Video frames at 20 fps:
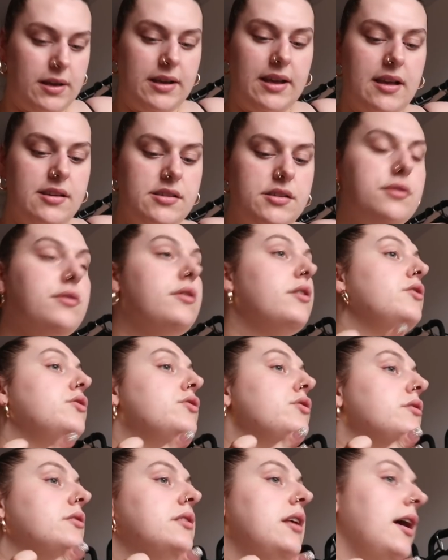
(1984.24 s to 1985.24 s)
So I guess you can
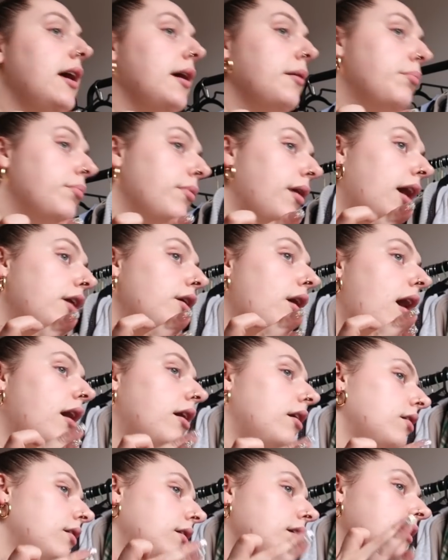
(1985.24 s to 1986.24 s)
just like, I don't know.
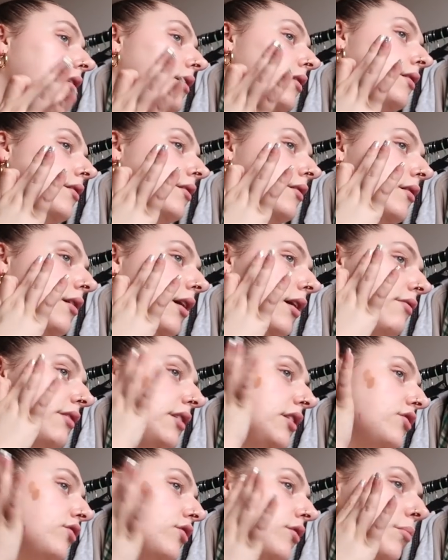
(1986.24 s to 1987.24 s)
I
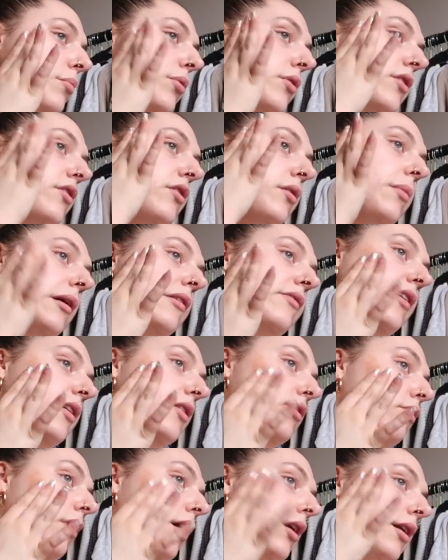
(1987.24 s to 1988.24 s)
really shouldn't put this on my
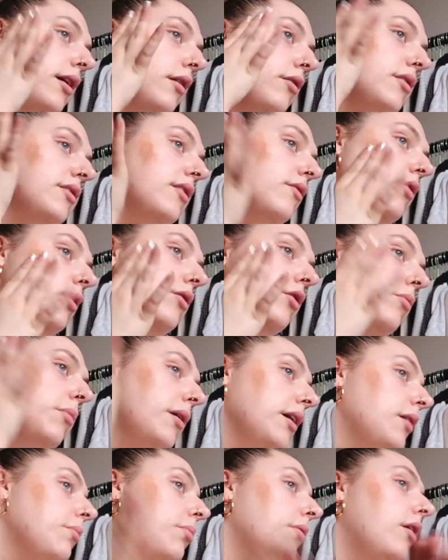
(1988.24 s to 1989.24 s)
face right now because I've got no
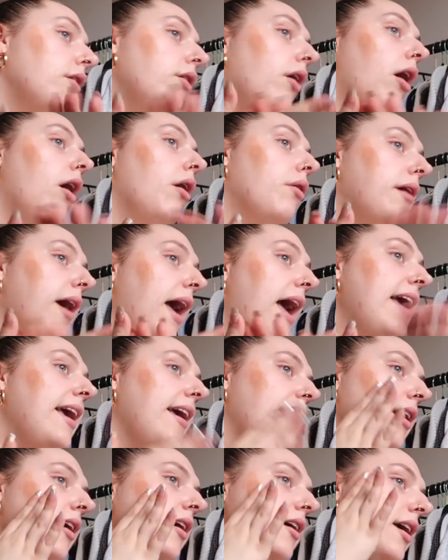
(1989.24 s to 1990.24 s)
makeup on.
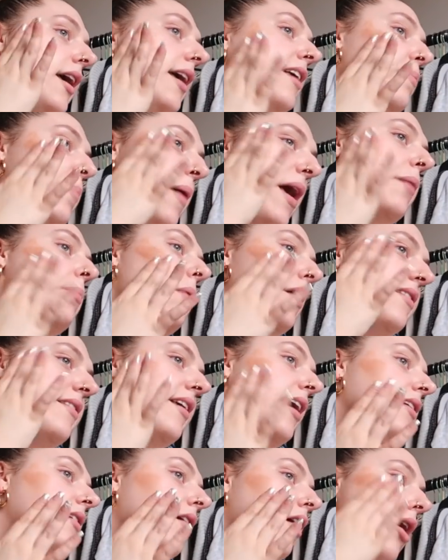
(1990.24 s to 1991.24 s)
Okay, it's
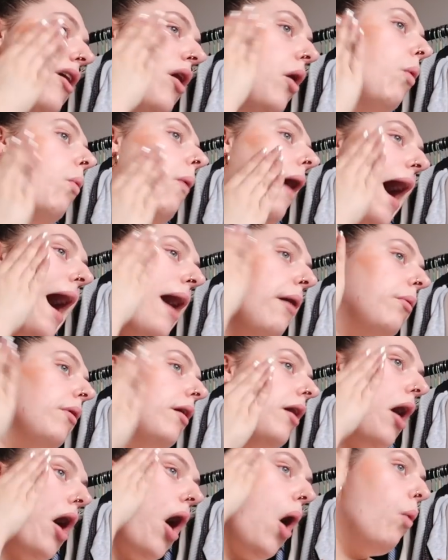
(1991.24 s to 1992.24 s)
pigmented. Wow.
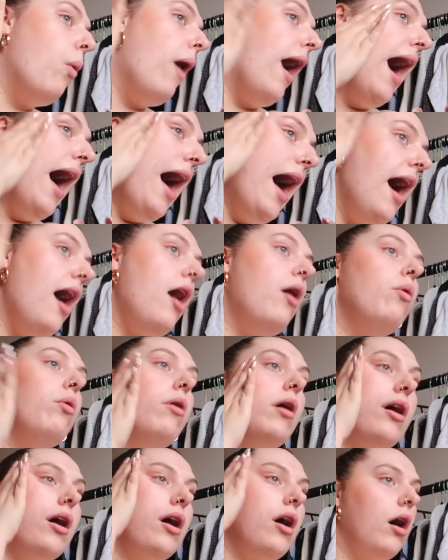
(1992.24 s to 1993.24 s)

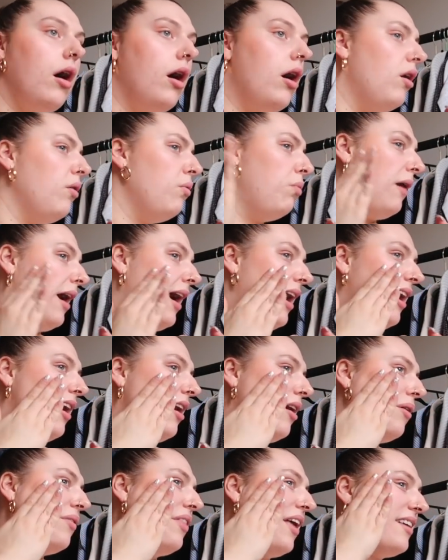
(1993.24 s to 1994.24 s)
Wow. Oh,
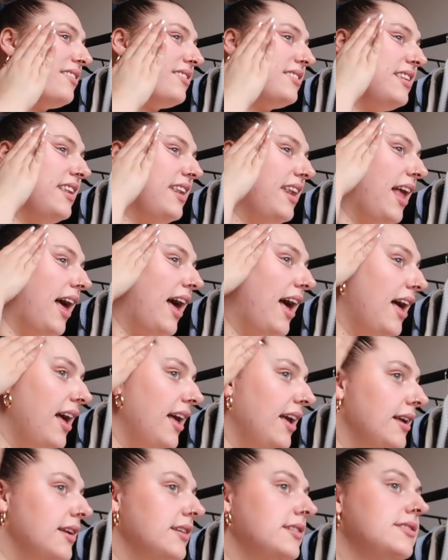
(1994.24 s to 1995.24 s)
wow. That's
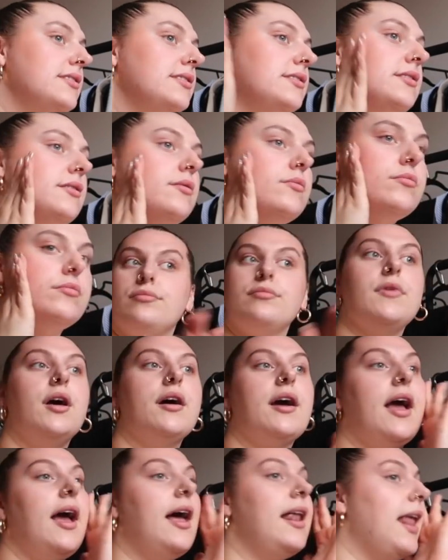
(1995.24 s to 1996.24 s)
nice.
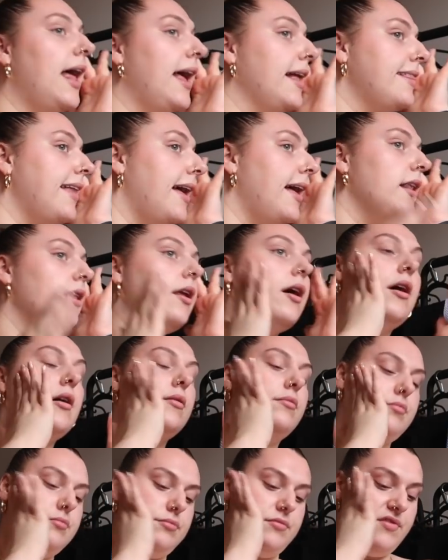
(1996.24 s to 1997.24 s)
Okay, I like that a
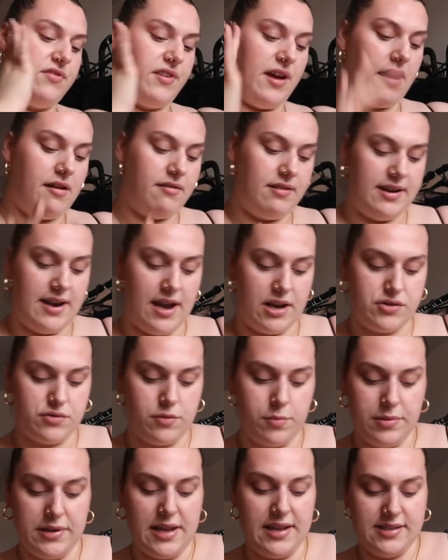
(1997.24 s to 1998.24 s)
lot. Very
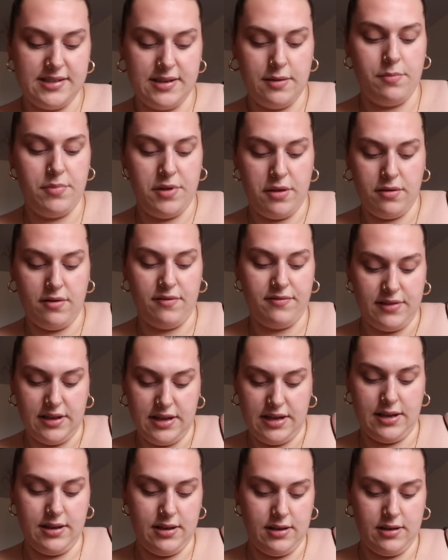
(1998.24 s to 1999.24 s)
natural, blends in
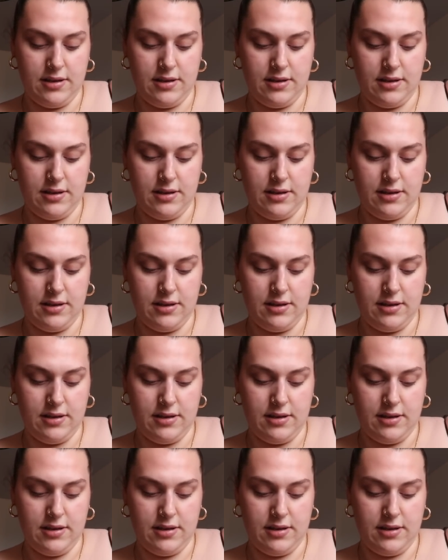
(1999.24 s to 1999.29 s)
beautifully.